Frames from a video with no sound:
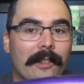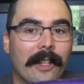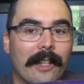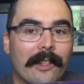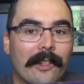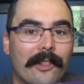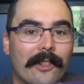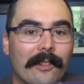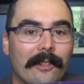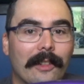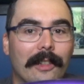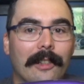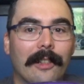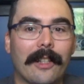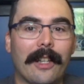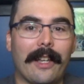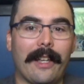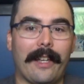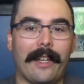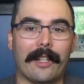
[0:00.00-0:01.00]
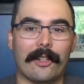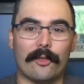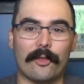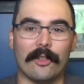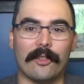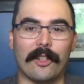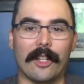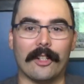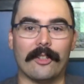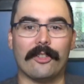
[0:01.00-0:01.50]
nice little extra
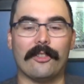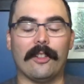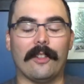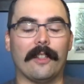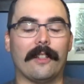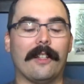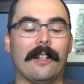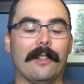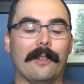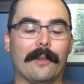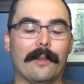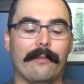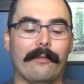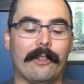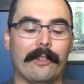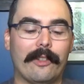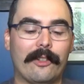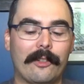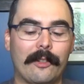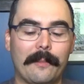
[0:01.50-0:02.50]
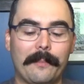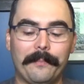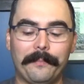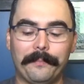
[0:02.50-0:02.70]
touch to the color of this.